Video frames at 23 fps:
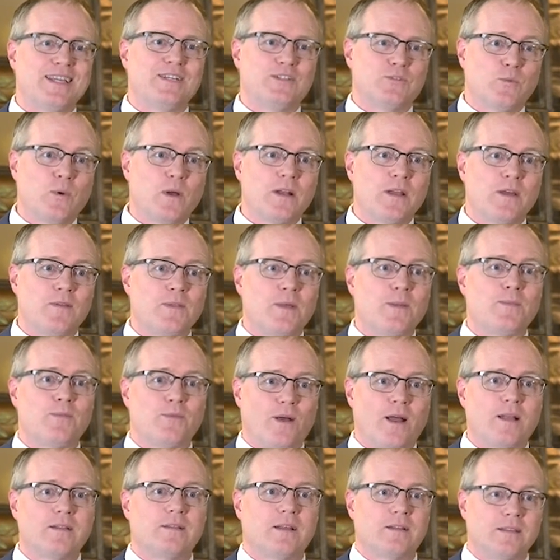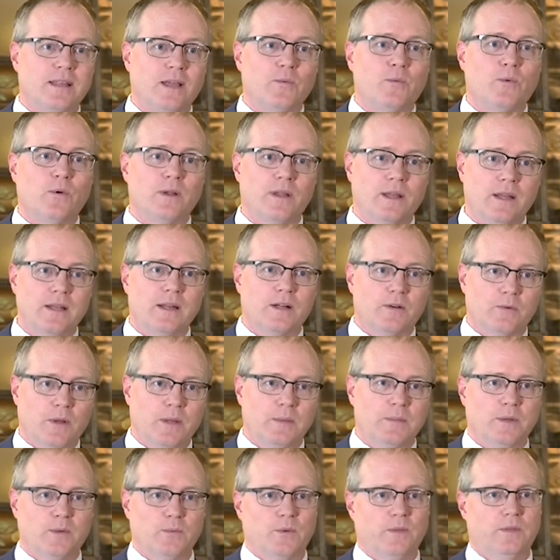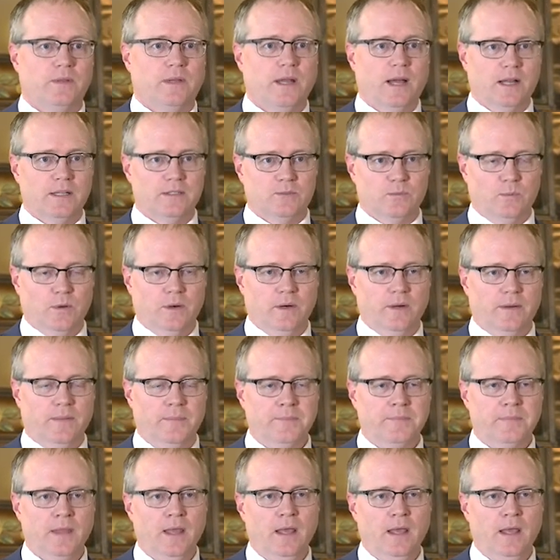each one of them thought that they were in agreement with God's word.